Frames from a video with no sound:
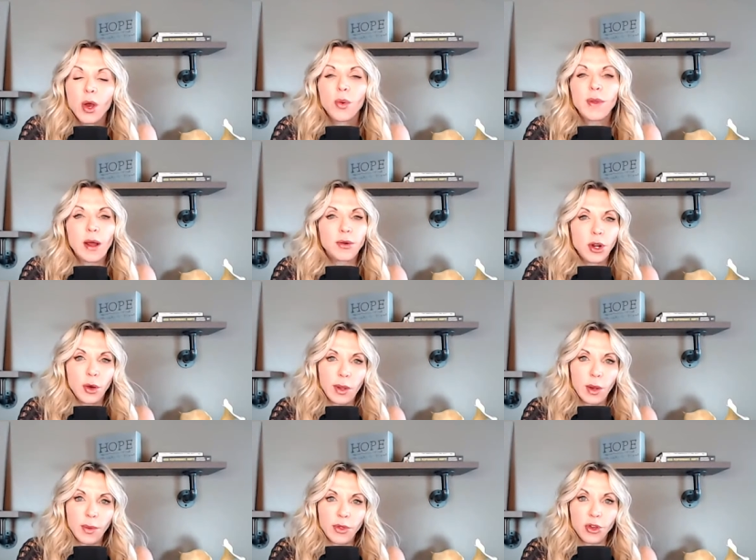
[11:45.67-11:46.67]
without
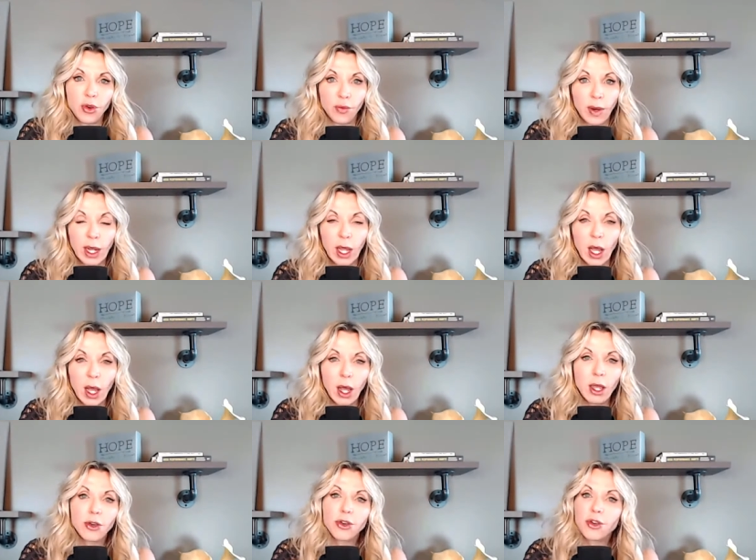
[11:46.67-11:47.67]
knowing whether you're running
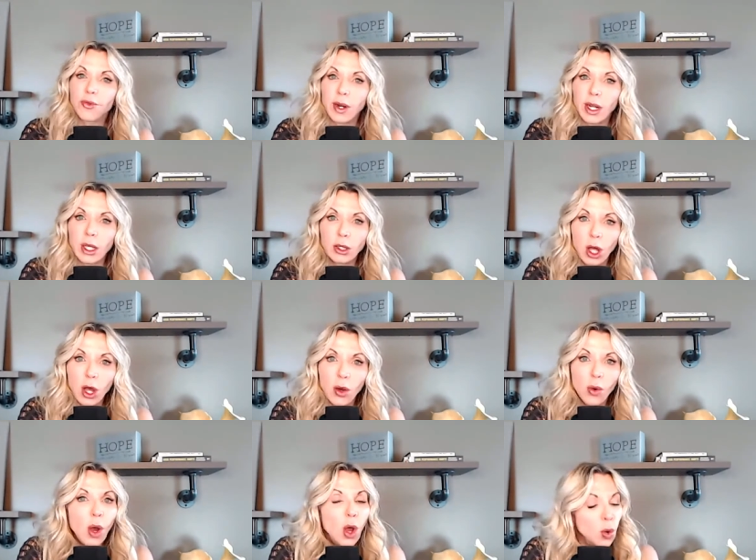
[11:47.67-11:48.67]
high or you're running
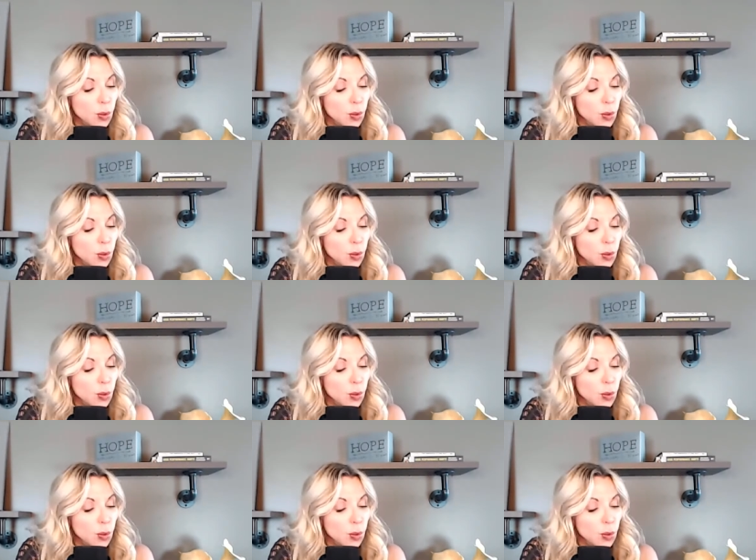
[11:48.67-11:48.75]
low.